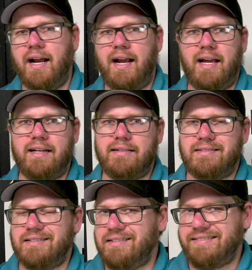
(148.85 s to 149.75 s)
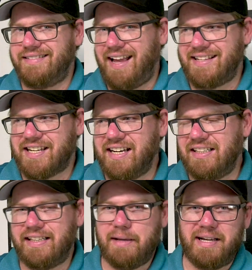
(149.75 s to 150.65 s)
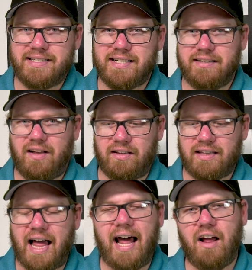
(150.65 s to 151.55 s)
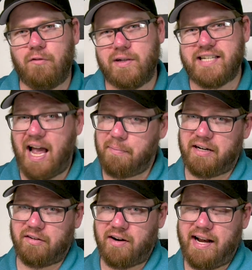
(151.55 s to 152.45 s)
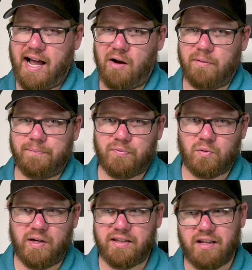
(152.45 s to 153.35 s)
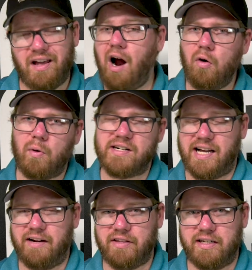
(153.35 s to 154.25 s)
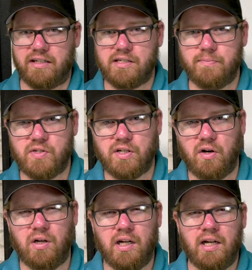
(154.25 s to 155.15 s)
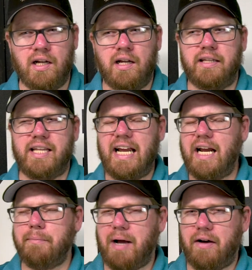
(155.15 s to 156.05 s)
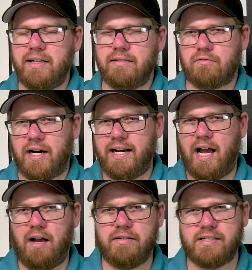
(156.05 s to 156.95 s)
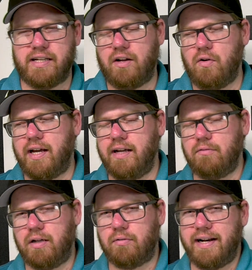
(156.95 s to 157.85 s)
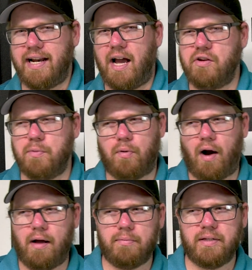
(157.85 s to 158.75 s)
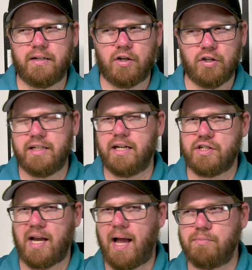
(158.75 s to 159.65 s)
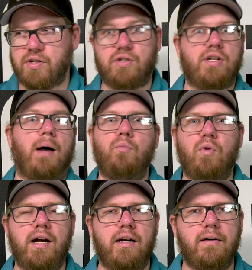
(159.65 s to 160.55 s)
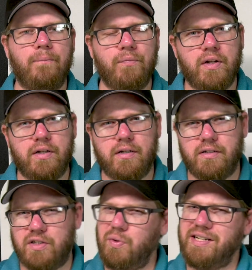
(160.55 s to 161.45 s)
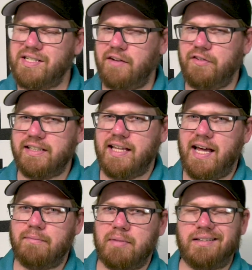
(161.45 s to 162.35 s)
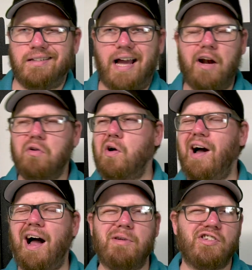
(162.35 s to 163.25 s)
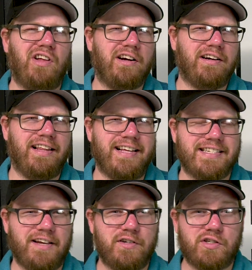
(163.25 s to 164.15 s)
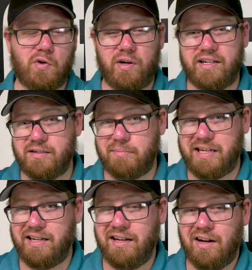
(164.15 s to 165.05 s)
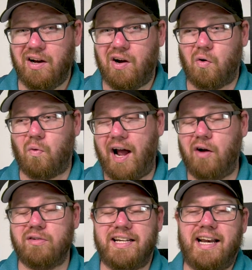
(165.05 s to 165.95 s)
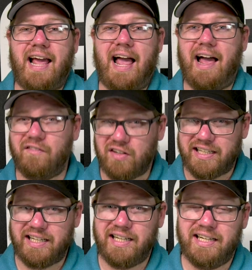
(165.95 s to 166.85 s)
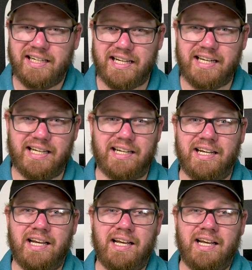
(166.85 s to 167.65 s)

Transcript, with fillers: And that's going to limit a lot of what's happening right now with the hardware side of things. So thinking about it right now, it's like, okay, well, right now you probably could get a job somewhere doing stuff like that, but I don't know how much longer that stuff is going to be around and heavily needed.